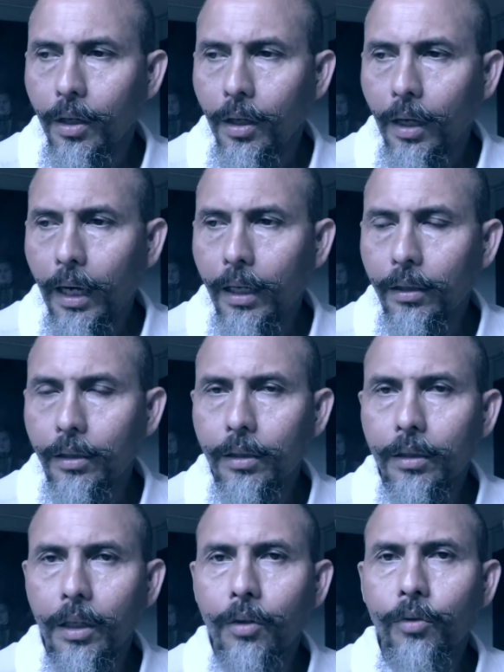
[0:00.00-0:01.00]
I
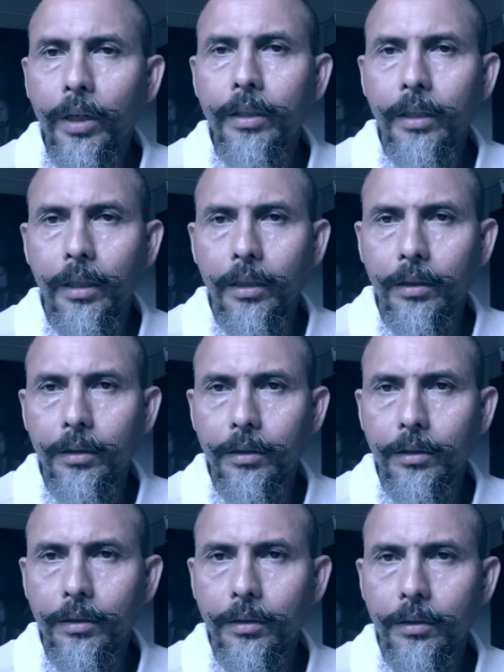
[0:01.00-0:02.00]
learned a great deal
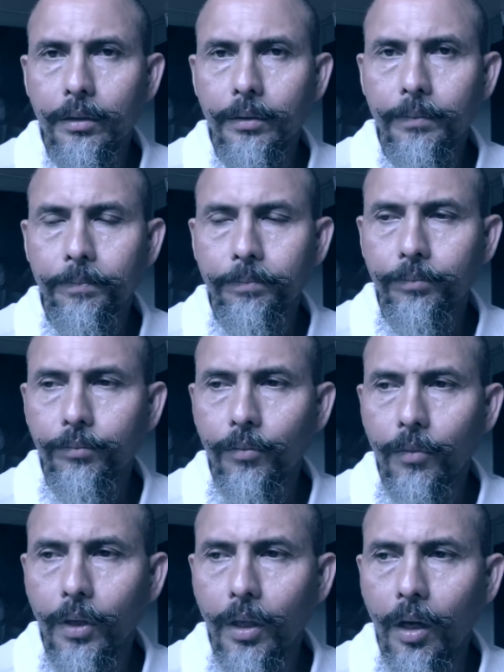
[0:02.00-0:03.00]

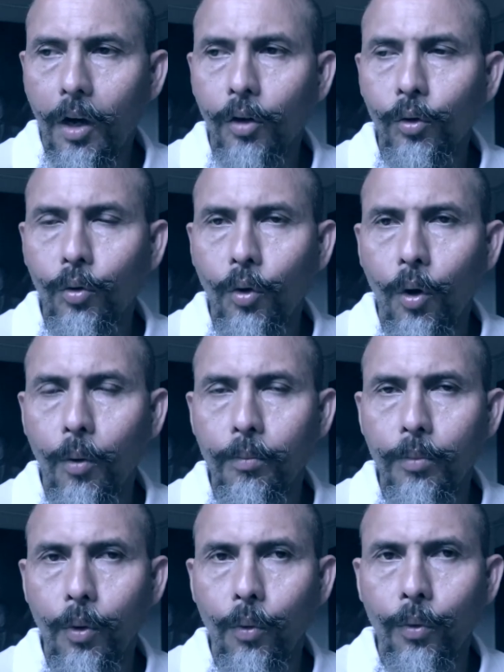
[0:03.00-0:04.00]
how to cope
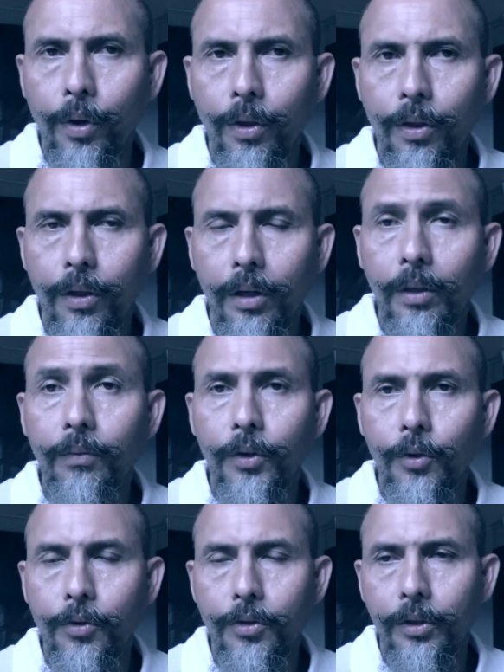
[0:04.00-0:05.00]
with
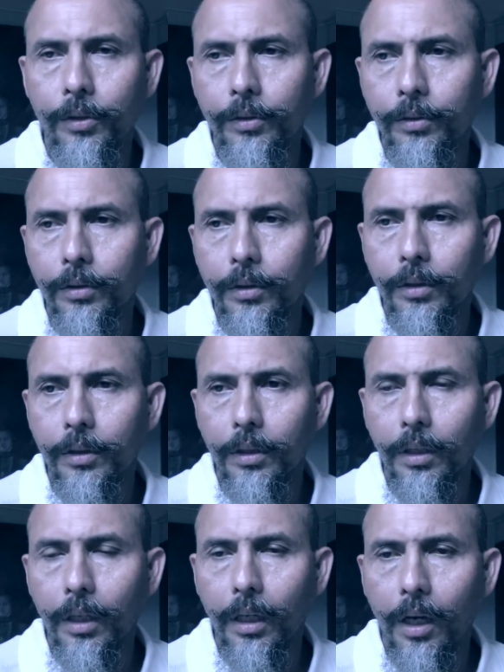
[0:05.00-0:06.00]
confusion,
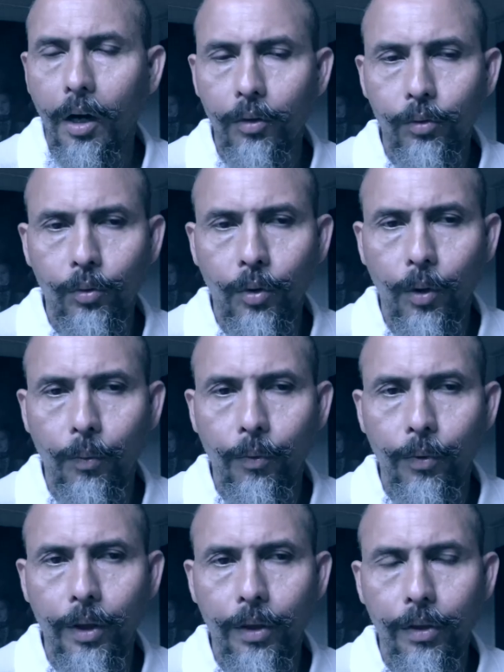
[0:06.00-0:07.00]
how to cope
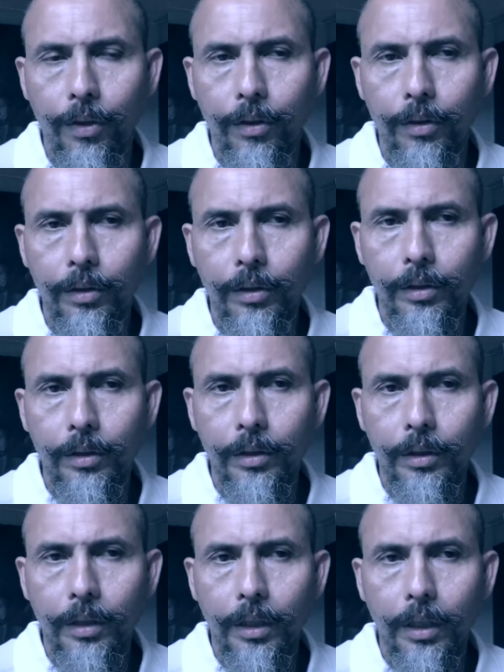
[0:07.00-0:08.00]
with
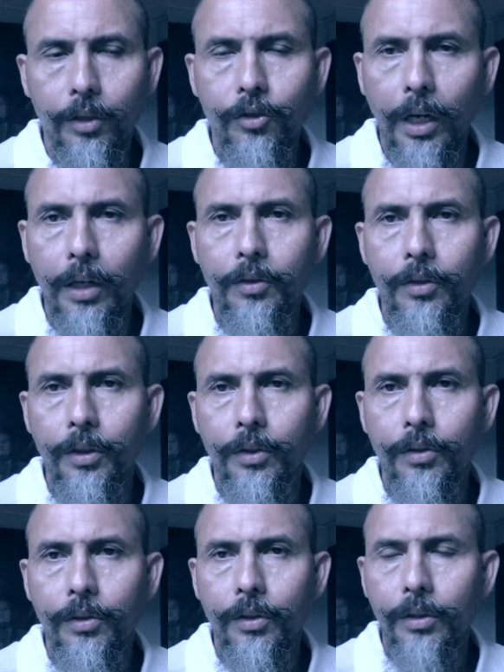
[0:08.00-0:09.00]

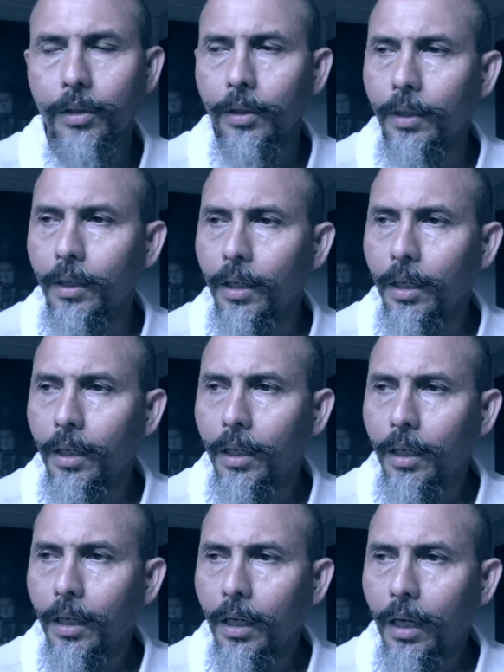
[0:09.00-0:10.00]
challenges
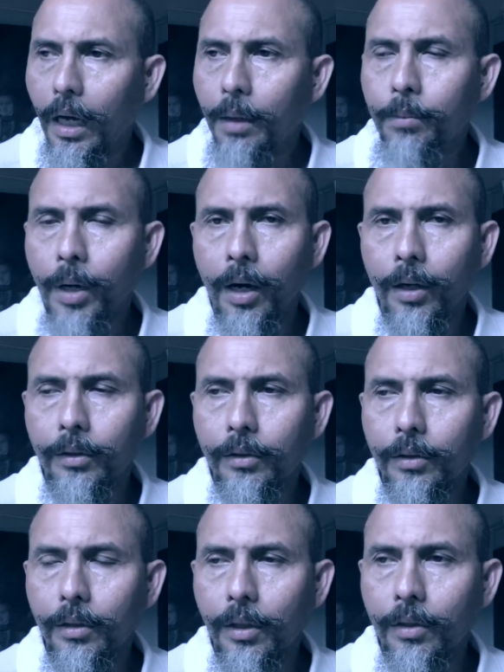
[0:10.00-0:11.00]
about
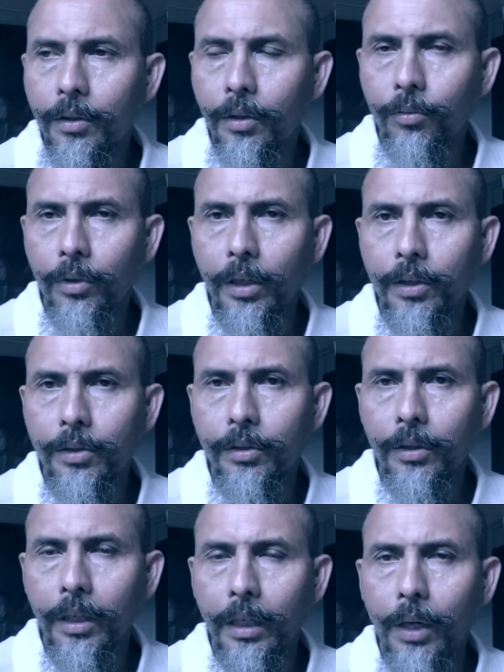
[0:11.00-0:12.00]
the religion
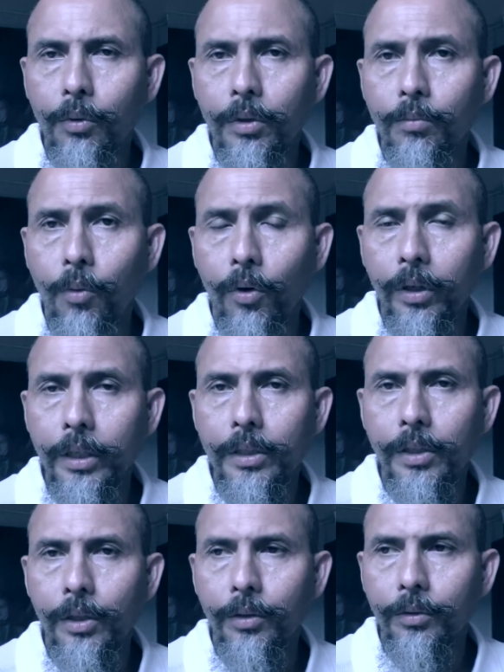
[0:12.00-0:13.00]
that I was born
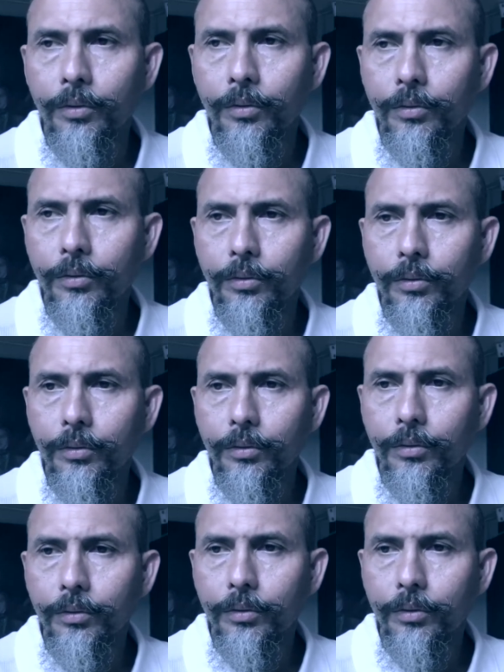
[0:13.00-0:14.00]
into,
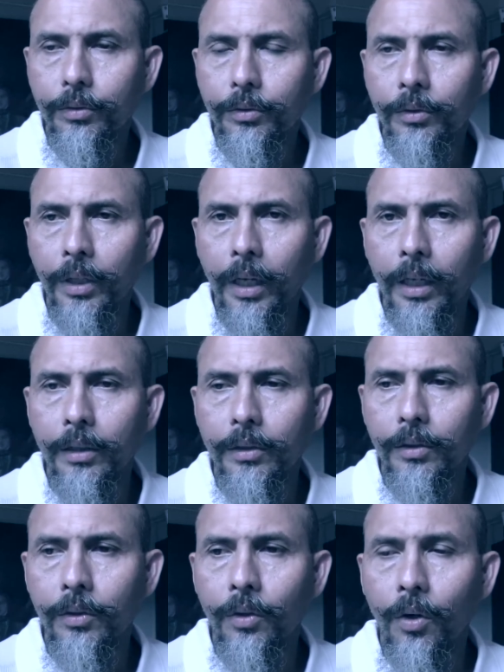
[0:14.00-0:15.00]
that
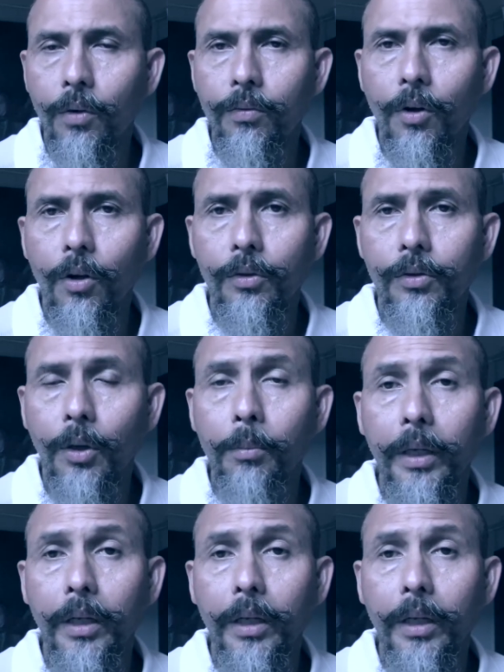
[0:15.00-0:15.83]
no faults of my